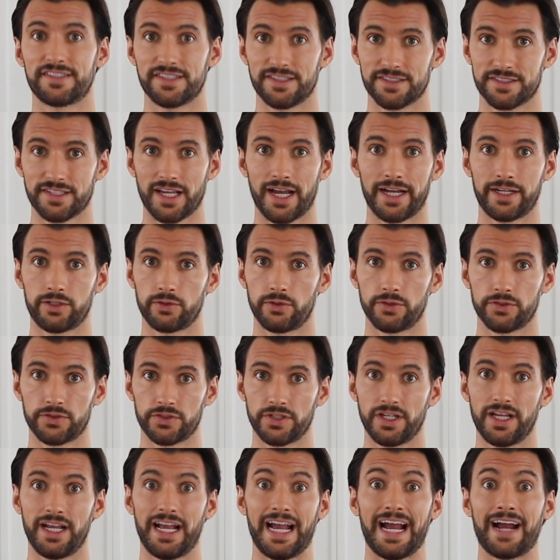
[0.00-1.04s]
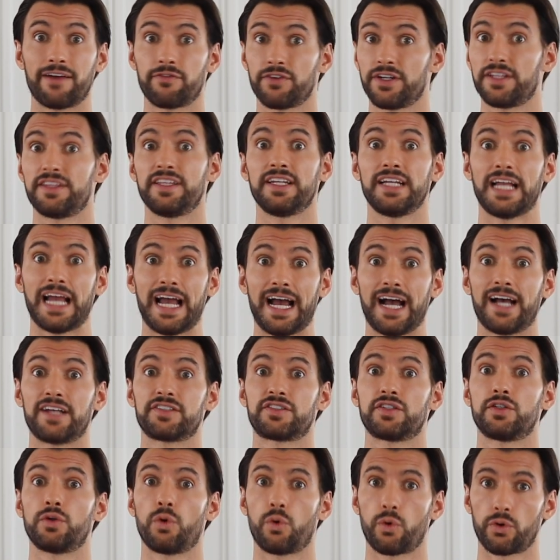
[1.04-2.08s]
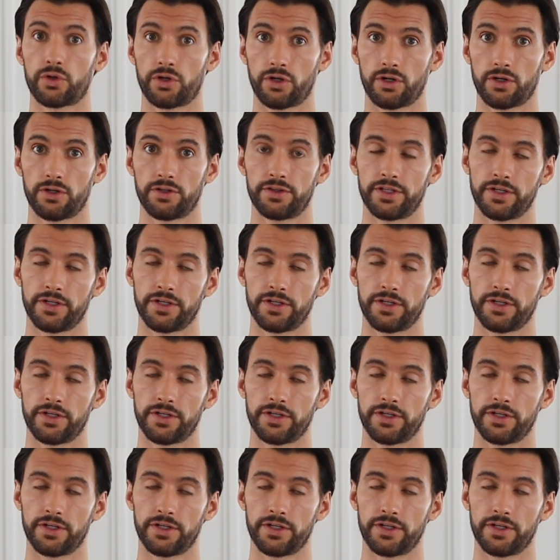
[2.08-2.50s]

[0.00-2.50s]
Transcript: and cycles, Everything has an order.